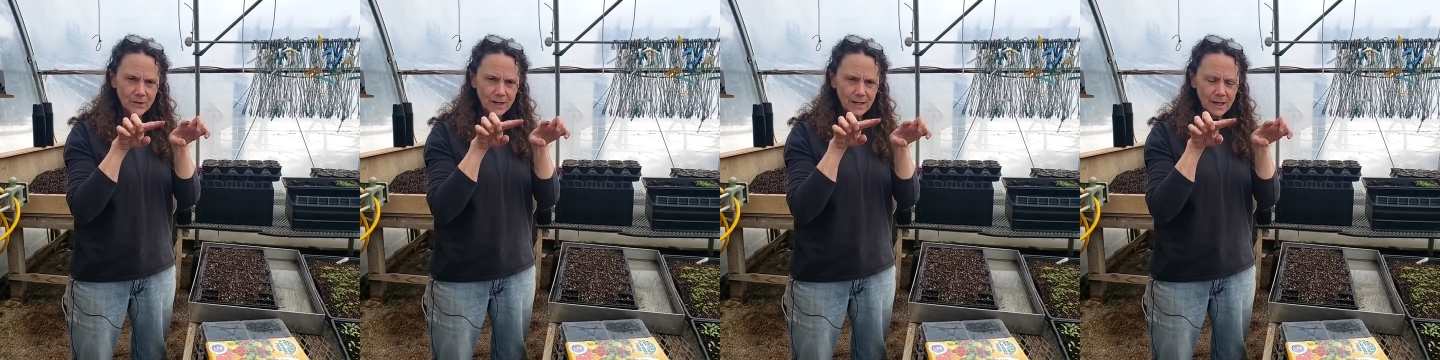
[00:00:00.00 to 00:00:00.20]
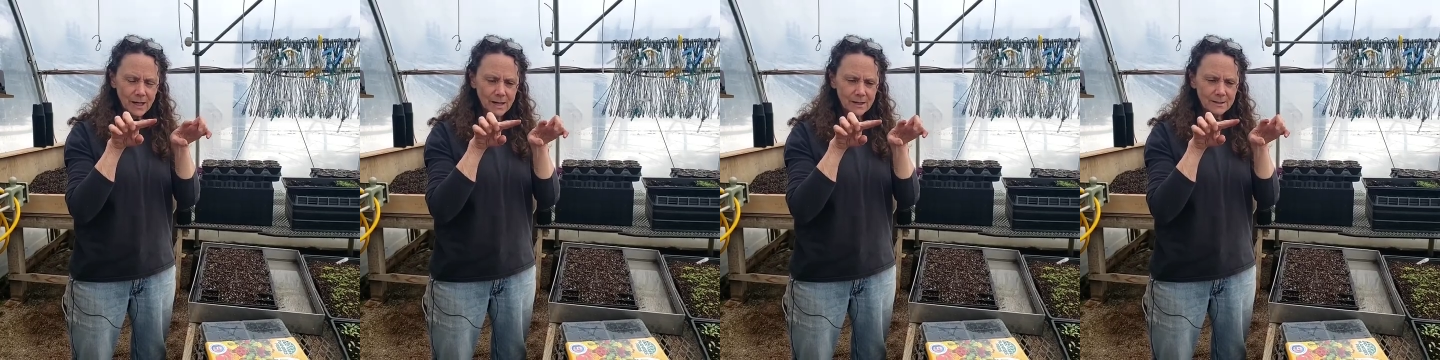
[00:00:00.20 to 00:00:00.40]

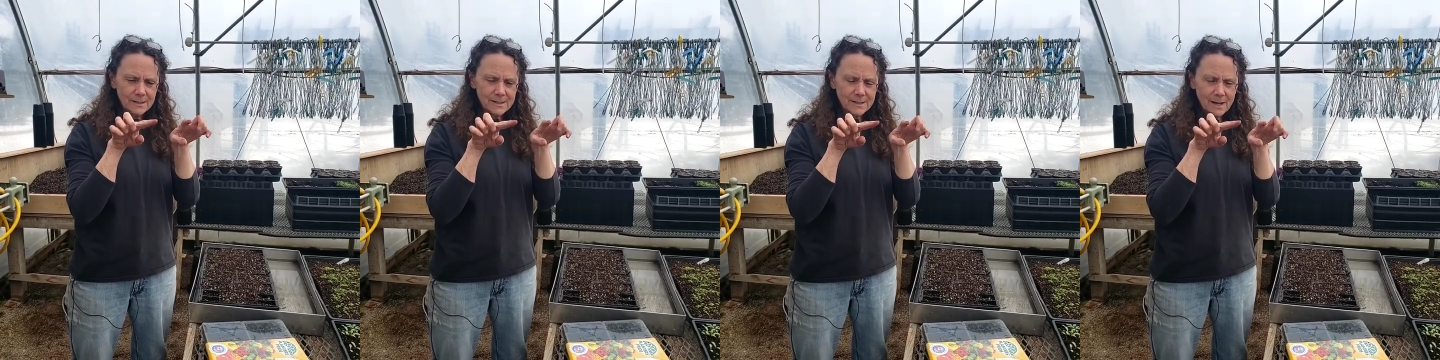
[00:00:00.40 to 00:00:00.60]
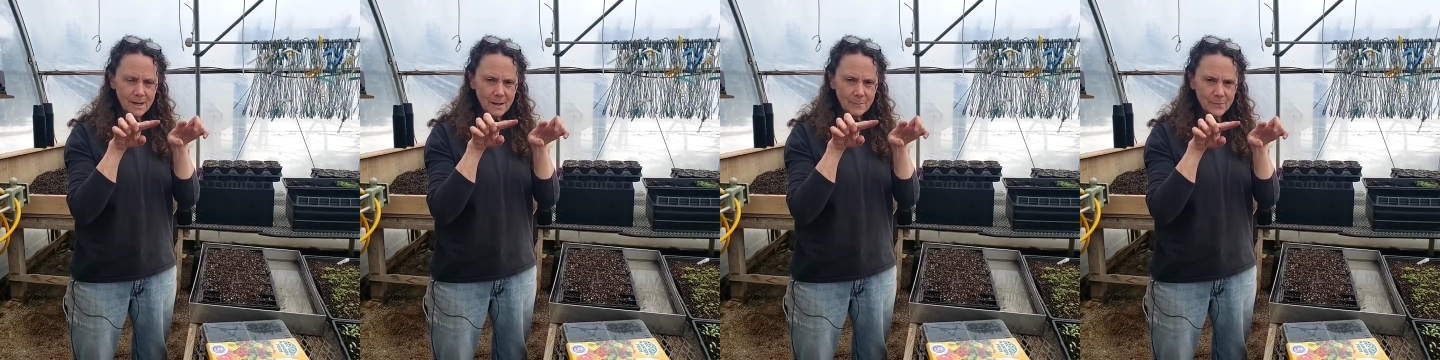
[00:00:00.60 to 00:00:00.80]
right along the
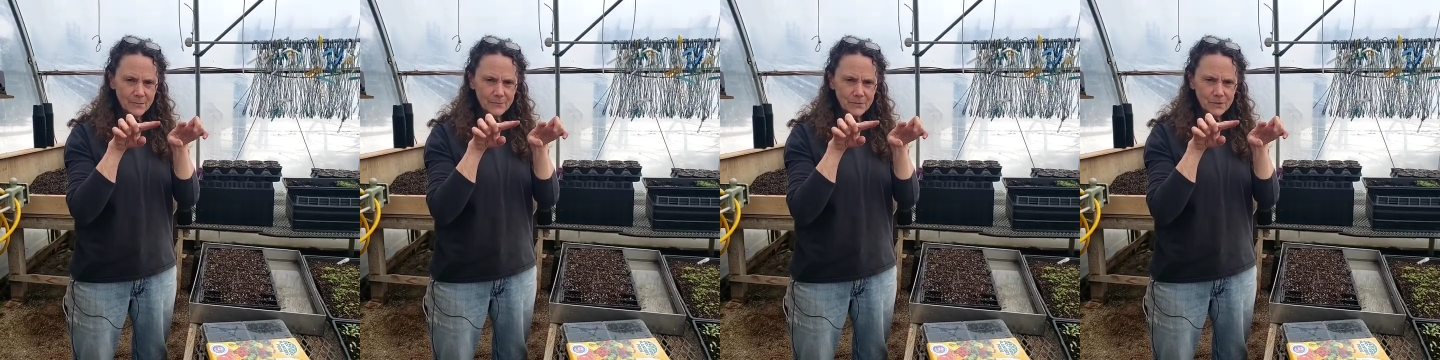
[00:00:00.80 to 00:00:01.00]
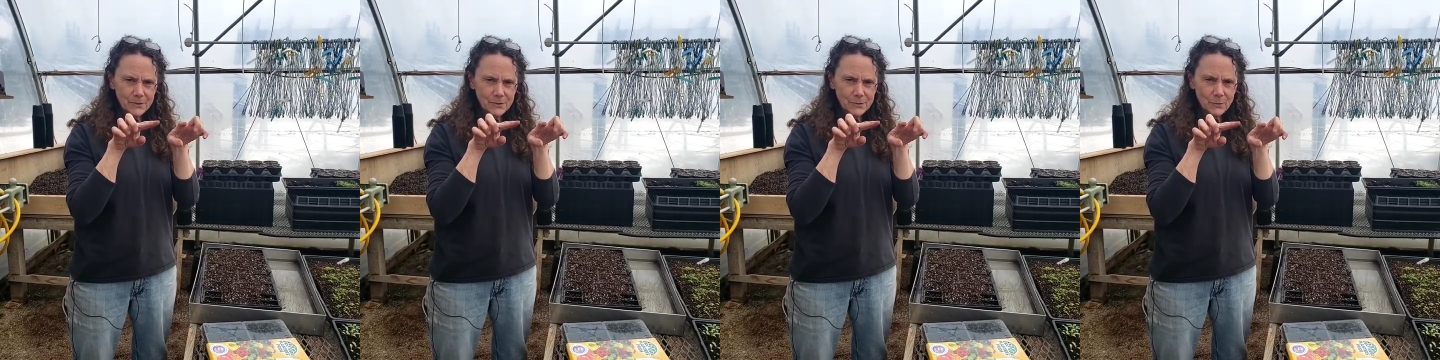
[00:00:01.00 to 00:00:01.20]
top
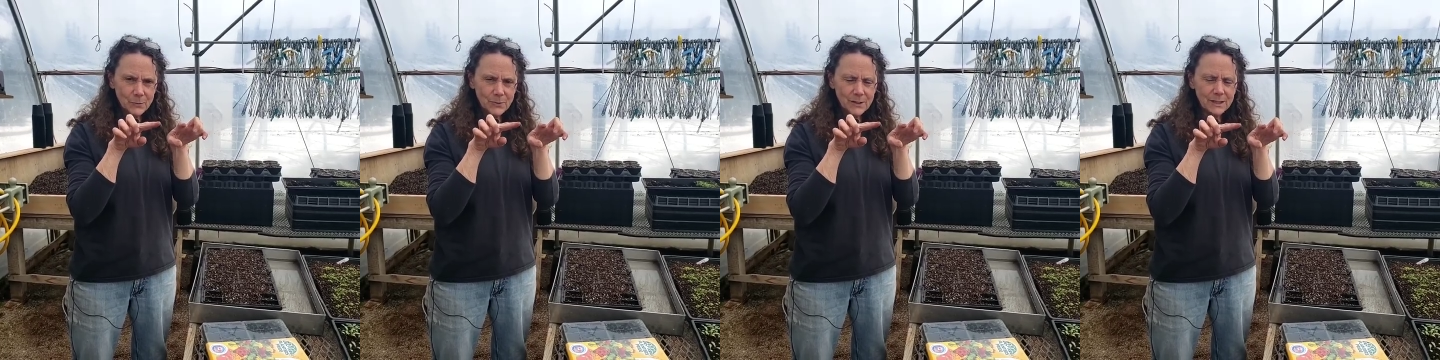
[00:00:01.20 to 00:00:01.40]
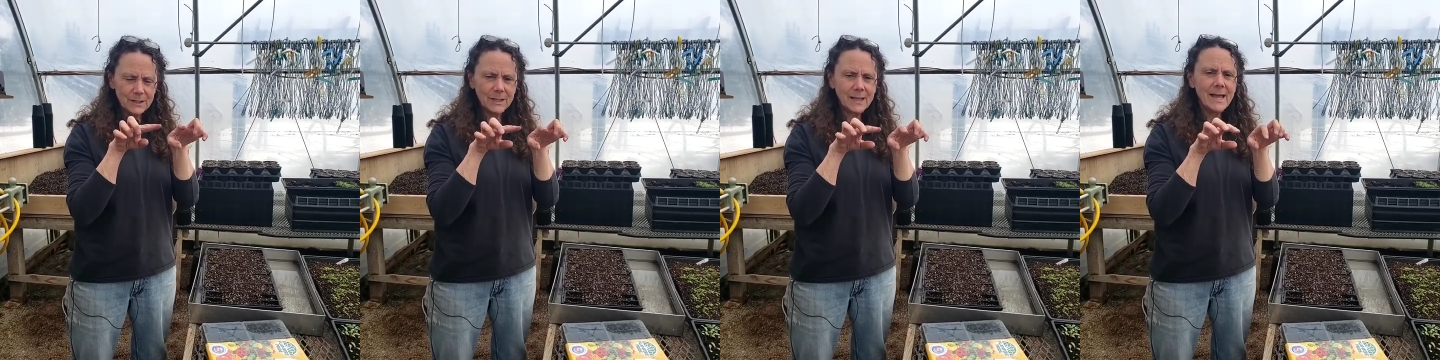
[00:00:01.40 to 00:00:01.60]
of your
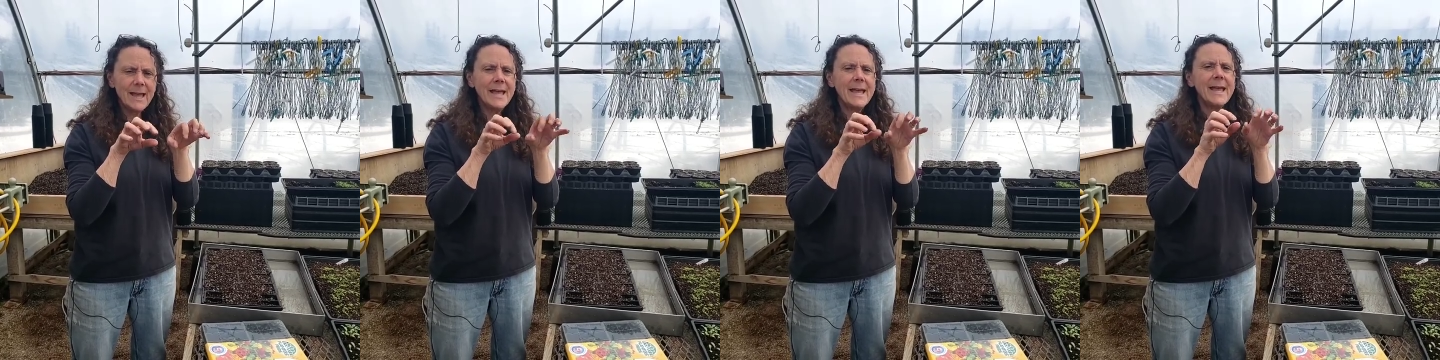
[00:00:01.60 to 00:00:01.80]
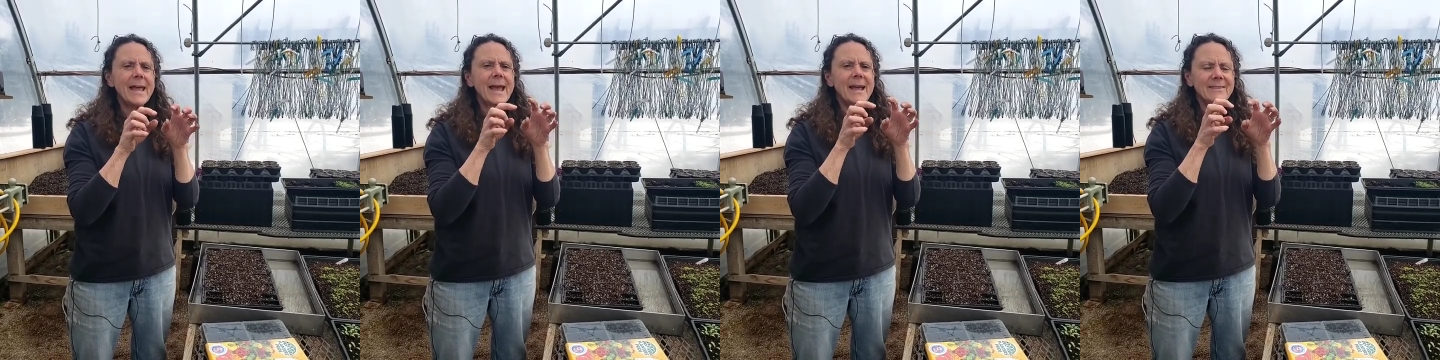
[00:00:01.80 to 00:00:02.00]
soil
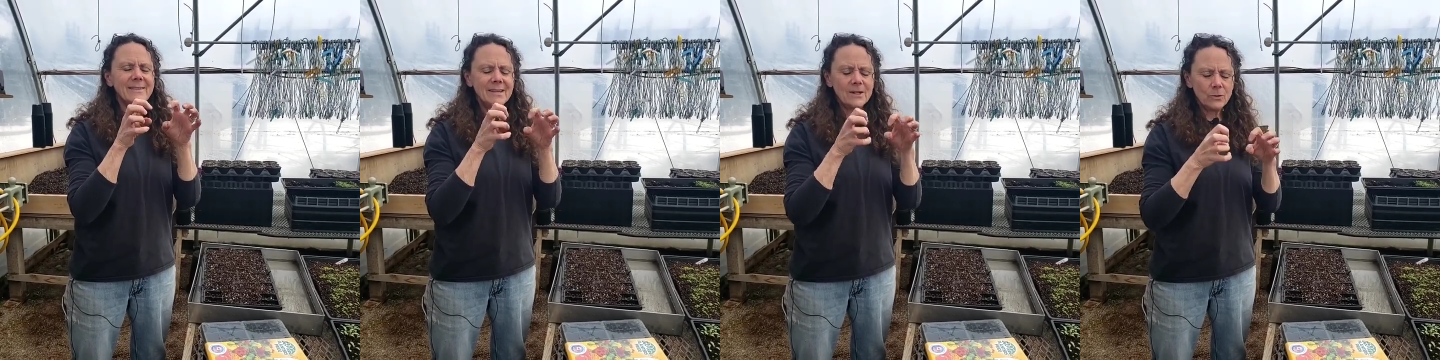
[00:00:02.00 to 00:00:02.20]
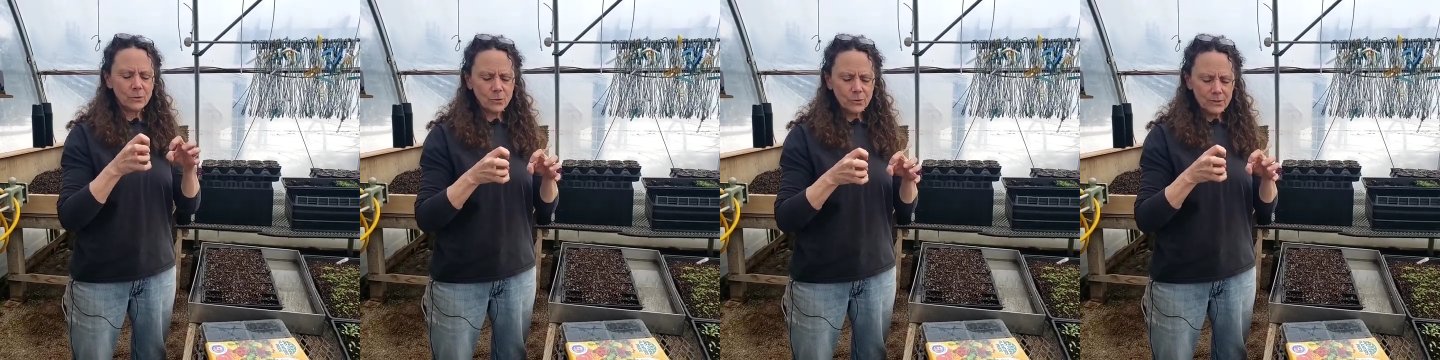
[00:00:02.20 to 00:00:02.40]
and
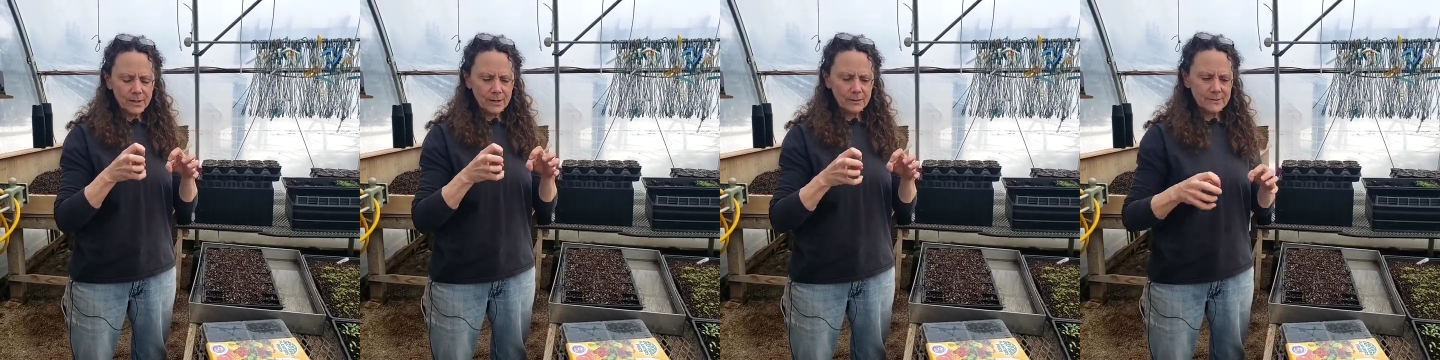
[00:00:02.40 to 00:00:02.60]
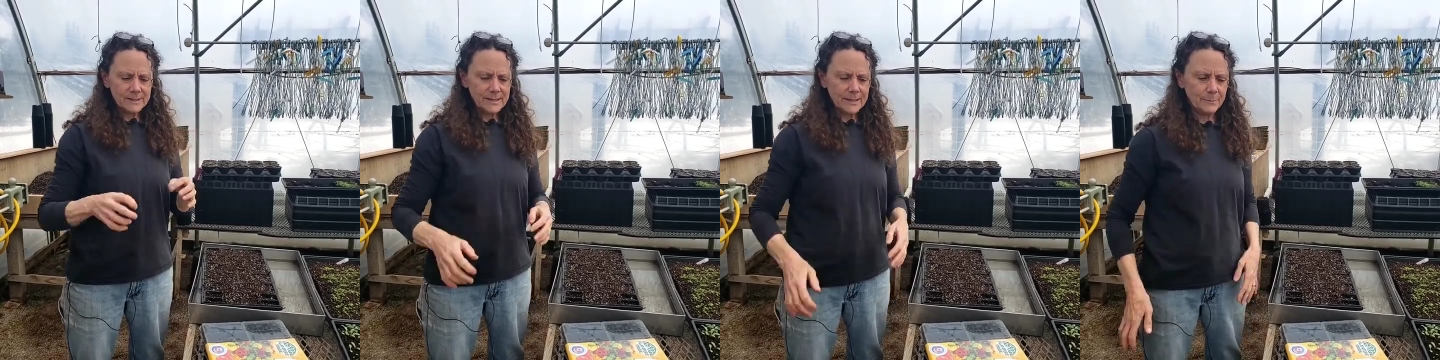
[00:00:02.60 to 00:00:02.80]
they don't go
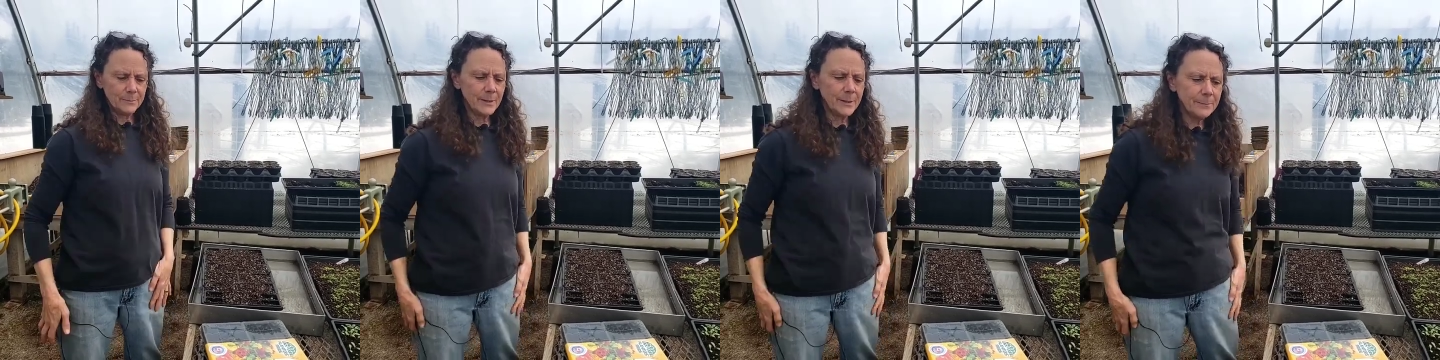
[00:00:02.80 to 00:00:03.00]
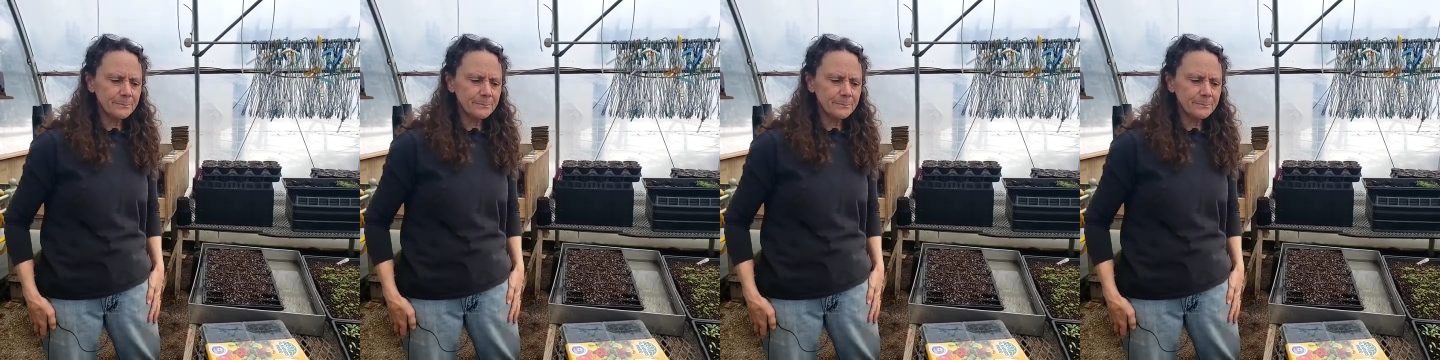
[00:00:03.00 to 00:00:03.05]
down deep.